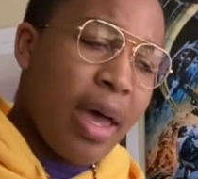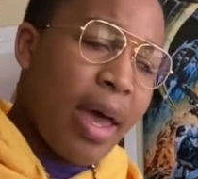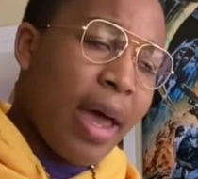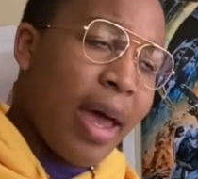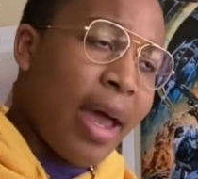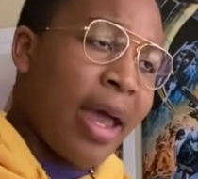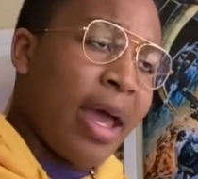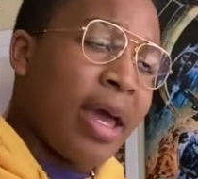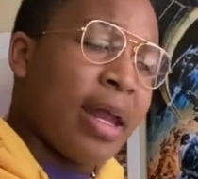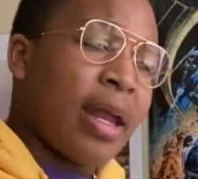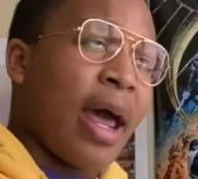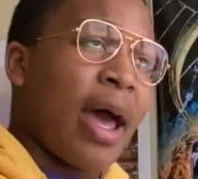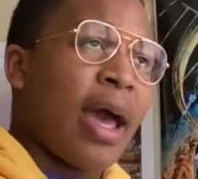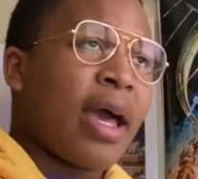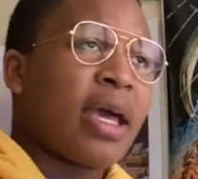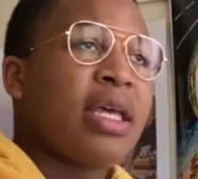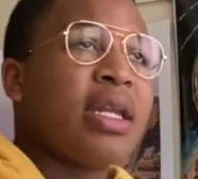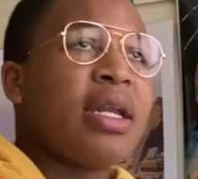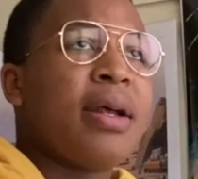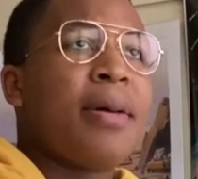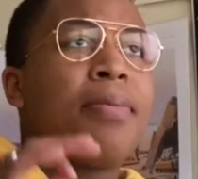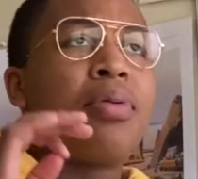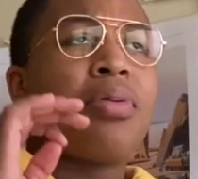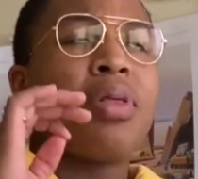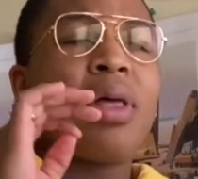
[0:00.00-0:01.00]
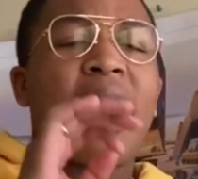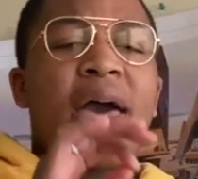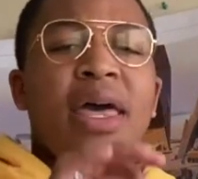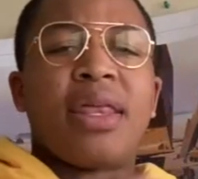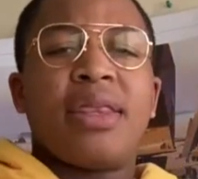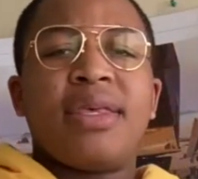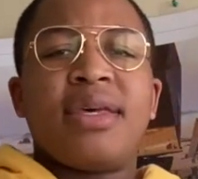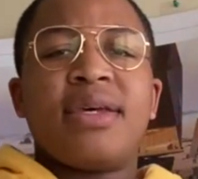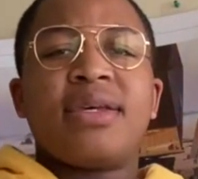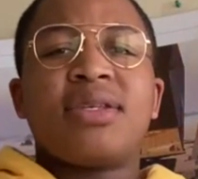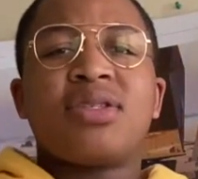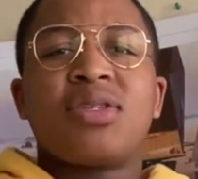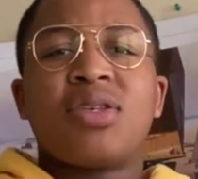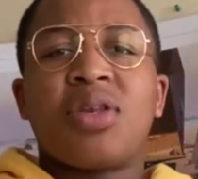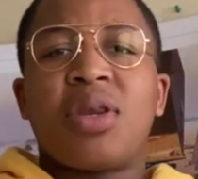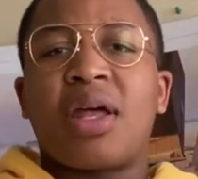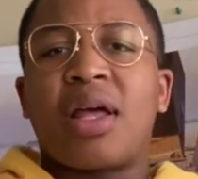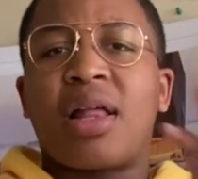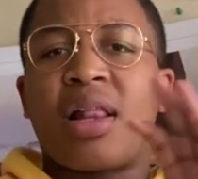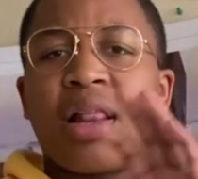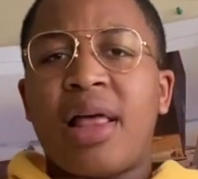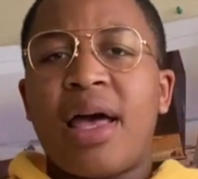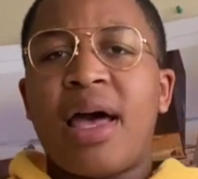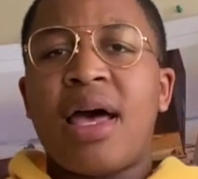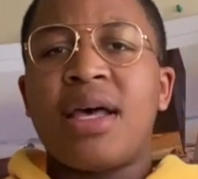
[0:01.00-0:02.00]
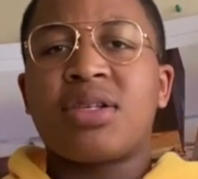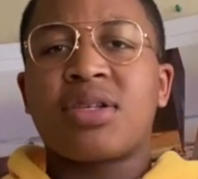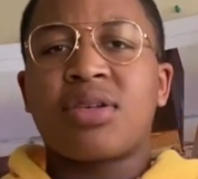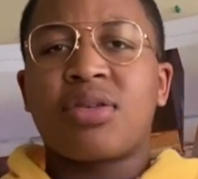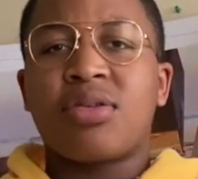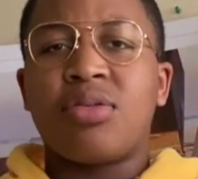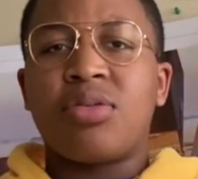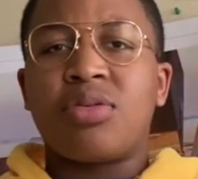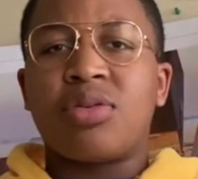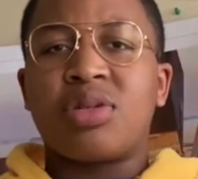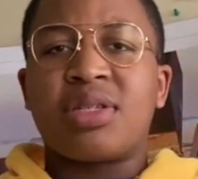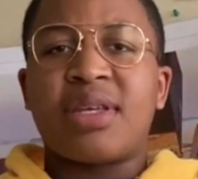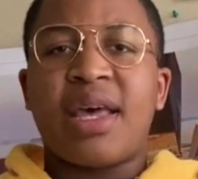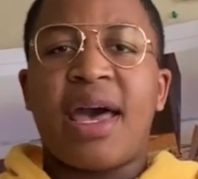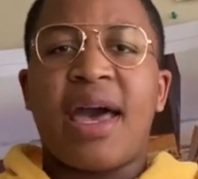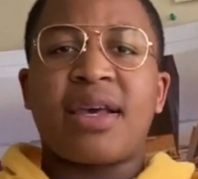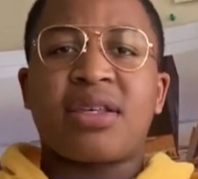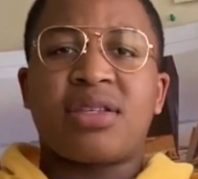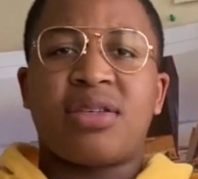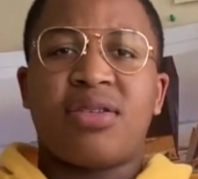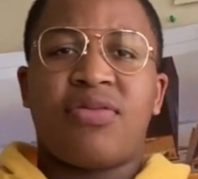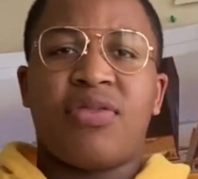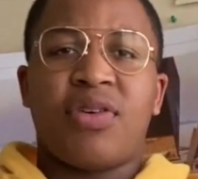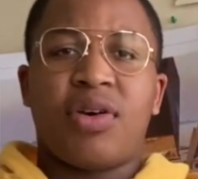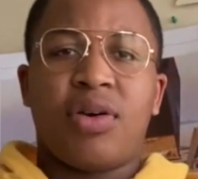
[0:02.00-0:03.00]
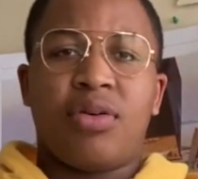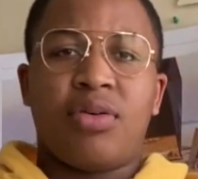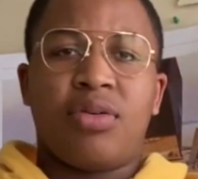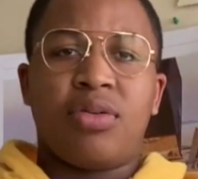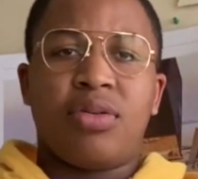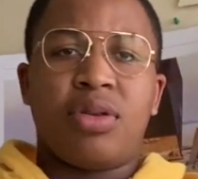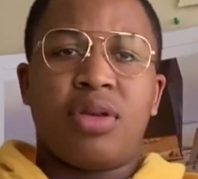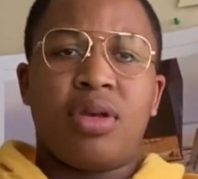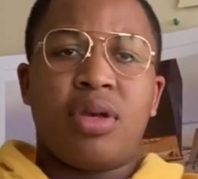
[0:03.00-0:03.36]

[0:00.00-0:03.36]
And I can apply this to the classical saxophone